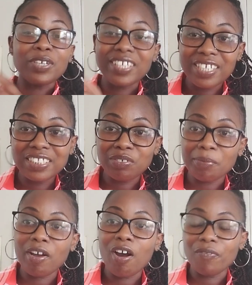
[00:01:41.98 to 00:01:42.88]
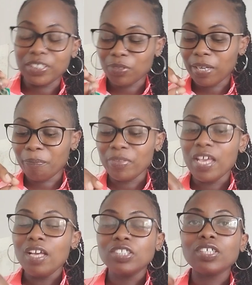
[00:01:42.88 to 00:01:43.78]
keys for my office, right?
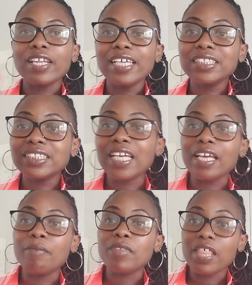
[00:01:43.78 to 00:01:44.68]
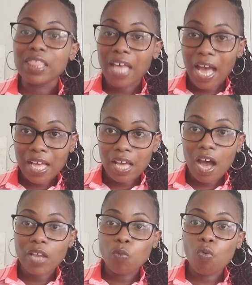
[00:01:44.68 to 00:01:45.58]
So let's say that
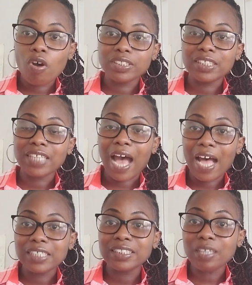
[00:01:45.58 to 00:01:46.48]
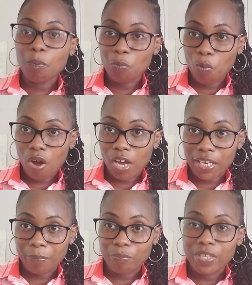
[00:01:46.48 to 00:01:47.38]
I wanted to ask
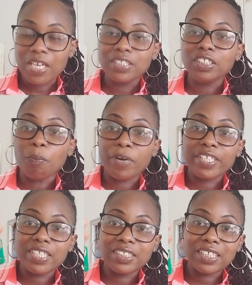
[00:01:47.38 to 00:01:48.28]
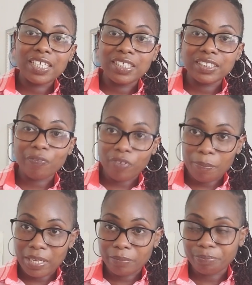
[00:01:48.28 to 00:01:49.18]
someone to bring these keys for
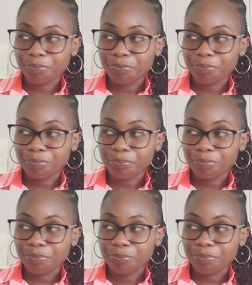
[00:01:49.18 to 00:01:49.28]
me.